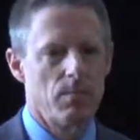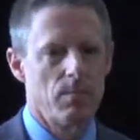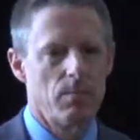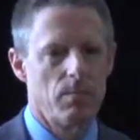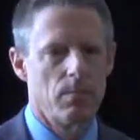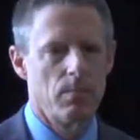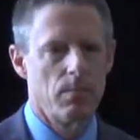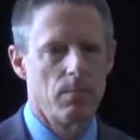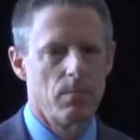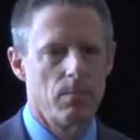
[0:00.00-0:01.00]

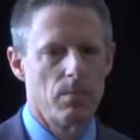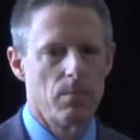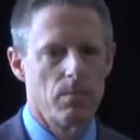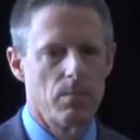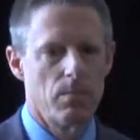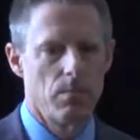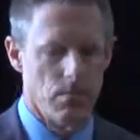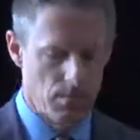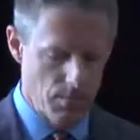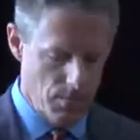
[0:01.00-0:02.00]
(silence)